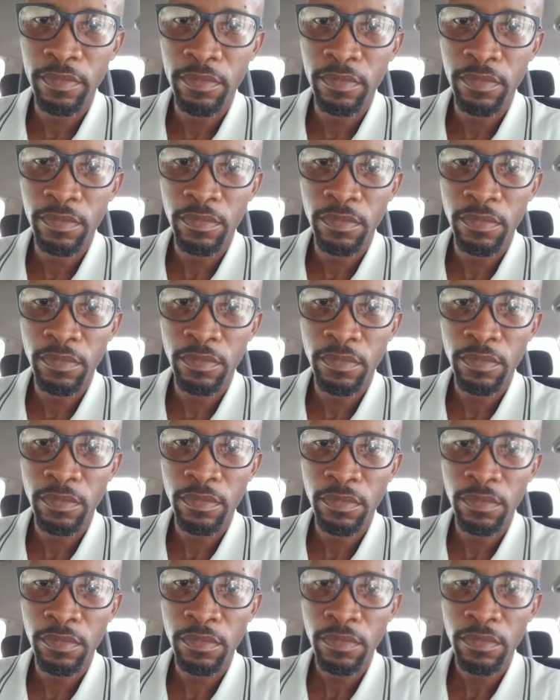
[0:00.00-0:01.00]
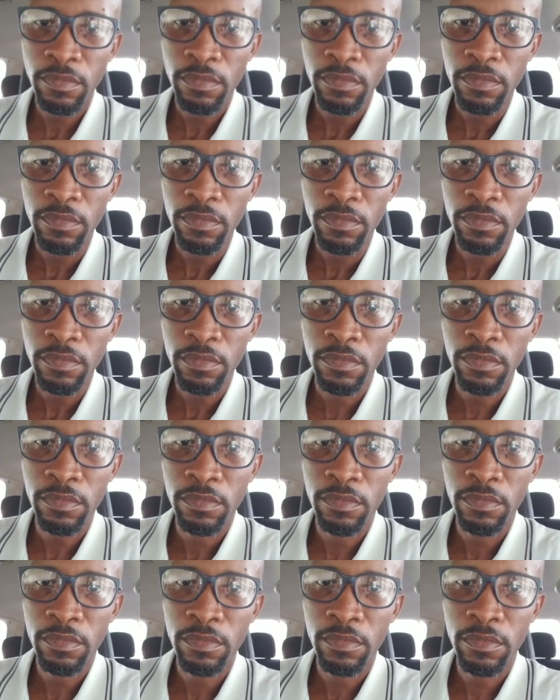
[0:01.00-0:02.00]

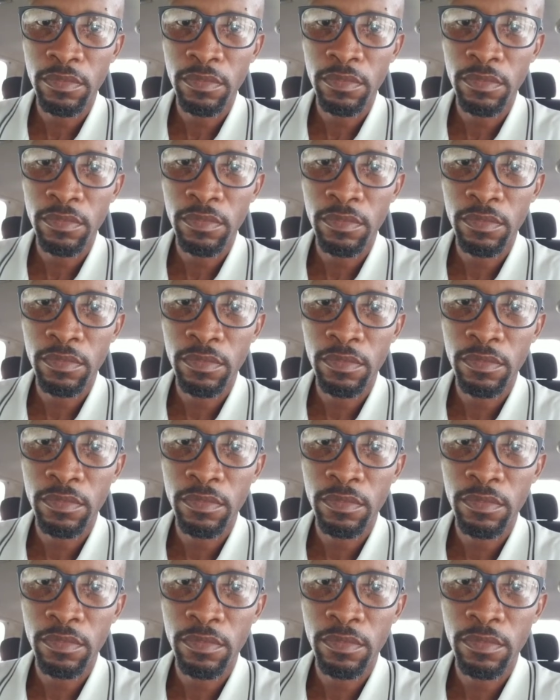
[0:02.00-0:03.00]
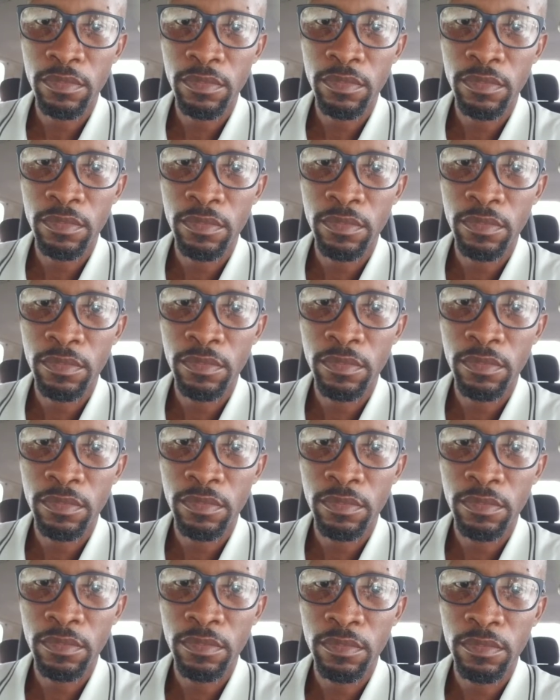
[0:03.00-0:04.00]

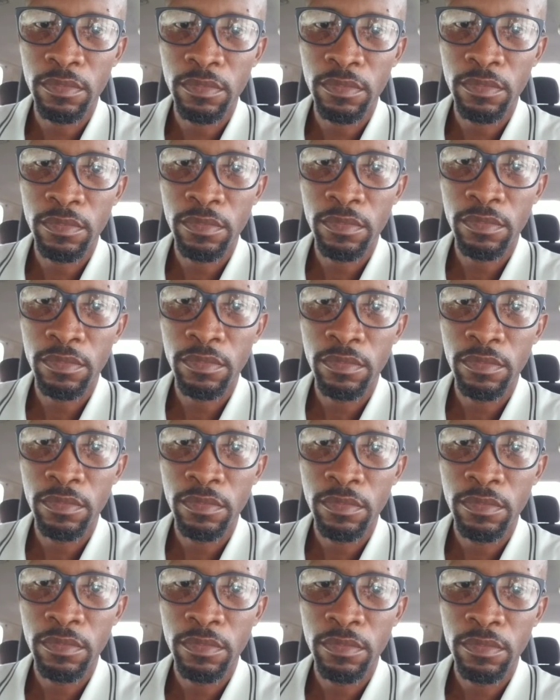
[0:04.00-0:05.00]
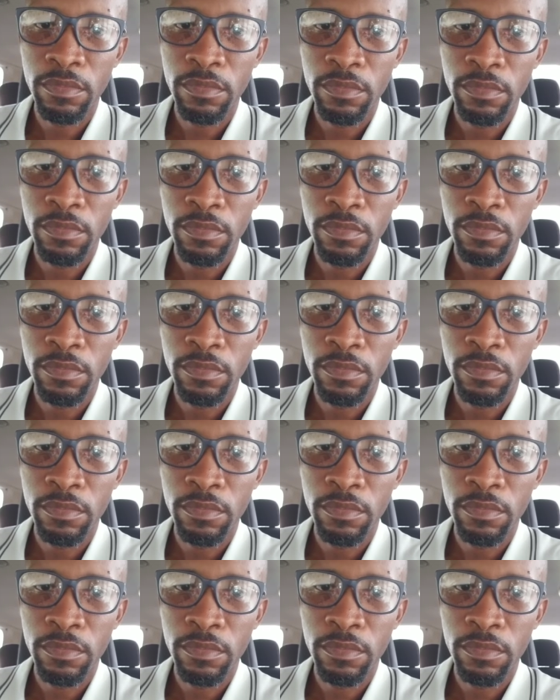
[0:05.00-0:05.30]
Nobody speaks.